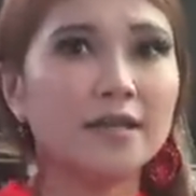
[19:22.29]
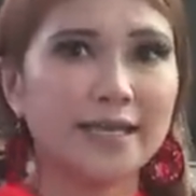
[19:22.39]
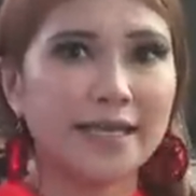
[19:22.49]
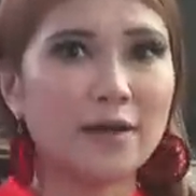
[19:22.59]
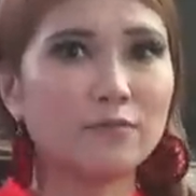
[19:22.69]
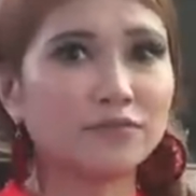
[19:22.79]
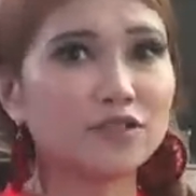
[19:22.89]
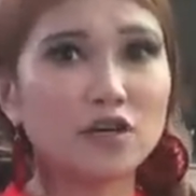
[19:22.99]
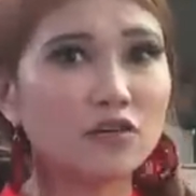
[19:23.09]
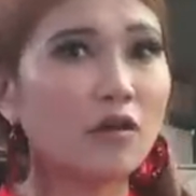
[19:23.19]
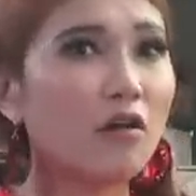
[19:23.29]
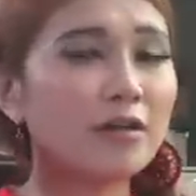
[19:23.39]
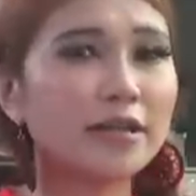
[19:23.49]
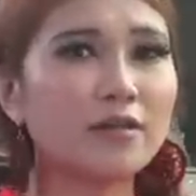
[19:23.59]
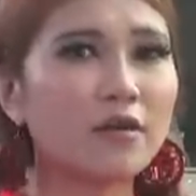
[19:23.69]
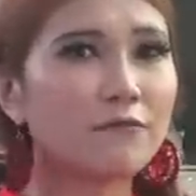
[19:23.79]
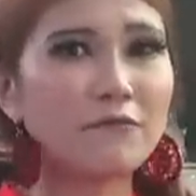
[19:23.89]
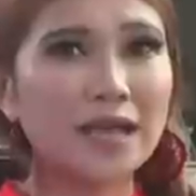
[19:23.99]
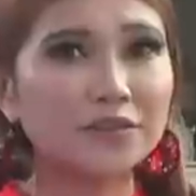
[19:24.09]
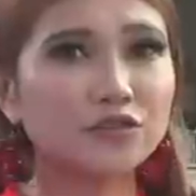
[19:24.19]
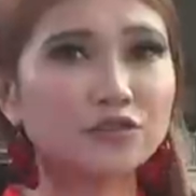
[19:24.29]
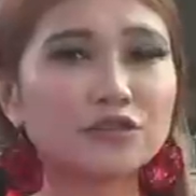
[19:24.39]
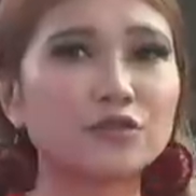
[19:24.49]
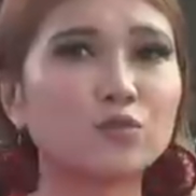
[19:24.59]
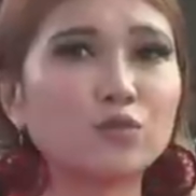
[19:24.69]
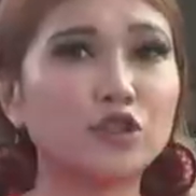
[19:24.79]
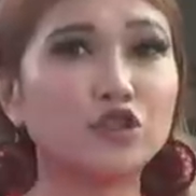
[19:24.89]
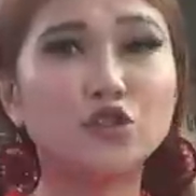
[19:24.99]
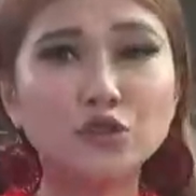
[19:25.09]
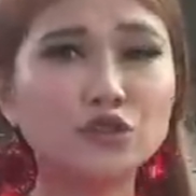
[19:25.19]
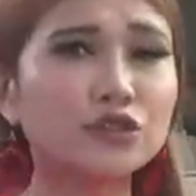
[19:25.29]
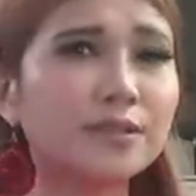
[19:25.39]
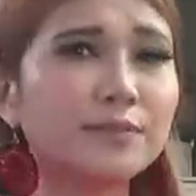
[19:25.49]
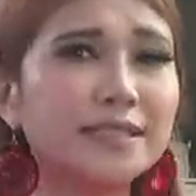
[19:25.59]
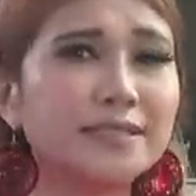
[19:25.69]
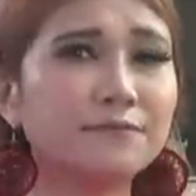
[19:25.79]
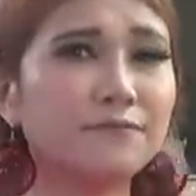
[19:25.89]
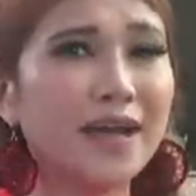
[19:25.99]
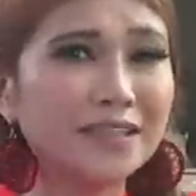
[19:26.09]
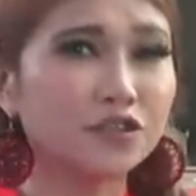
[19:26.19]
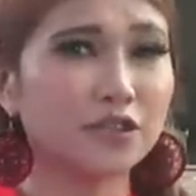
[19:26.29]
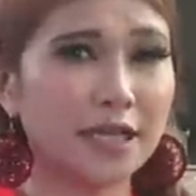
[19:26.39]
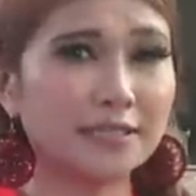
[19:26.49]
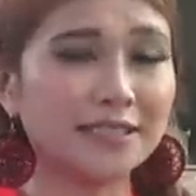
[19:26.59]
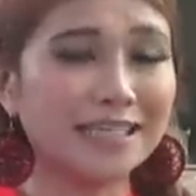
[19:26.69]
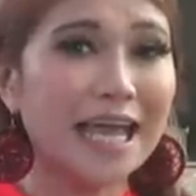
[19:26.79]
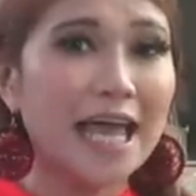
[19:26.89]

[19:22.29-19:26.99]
They can turn on and off faster, which usually means faster cutting.